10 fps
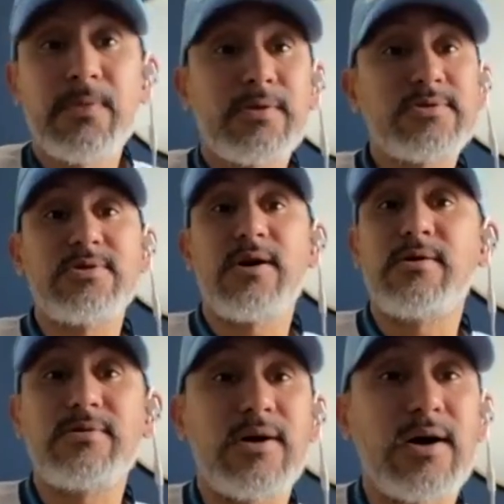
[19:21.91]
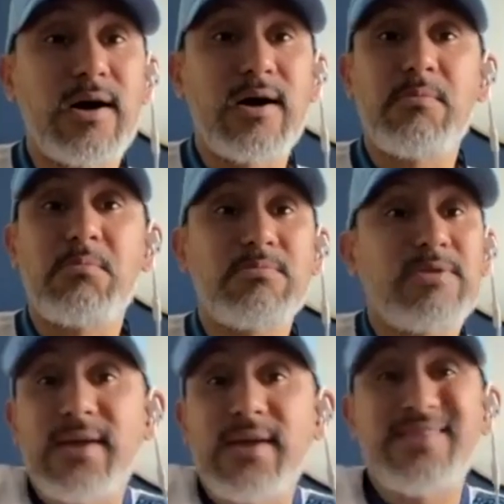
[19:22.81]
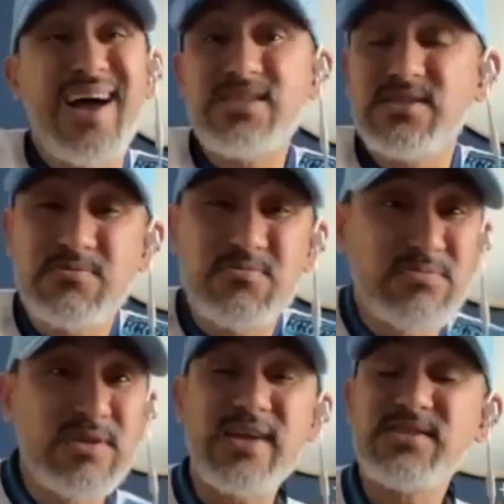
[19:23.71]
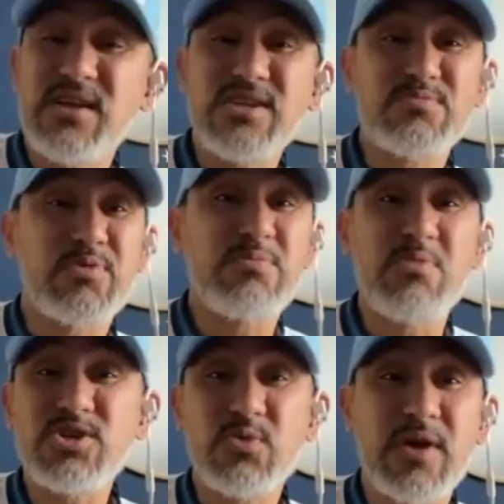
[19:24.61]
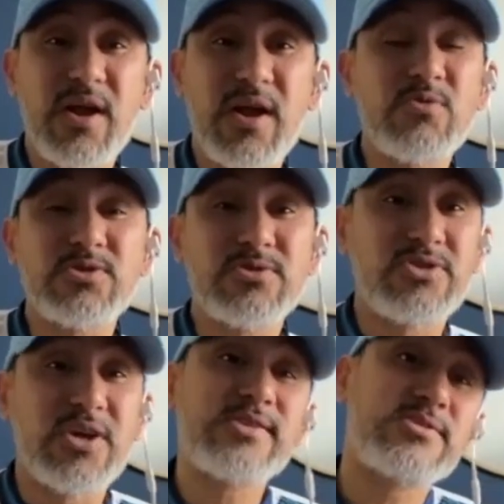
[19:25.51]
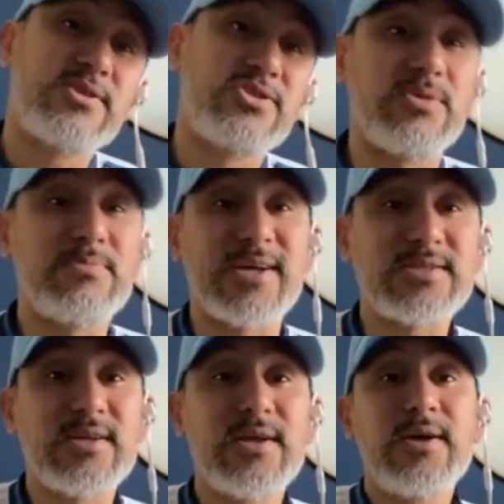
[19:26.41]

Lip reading: So that's pretty much what I would suggest to the gymnast.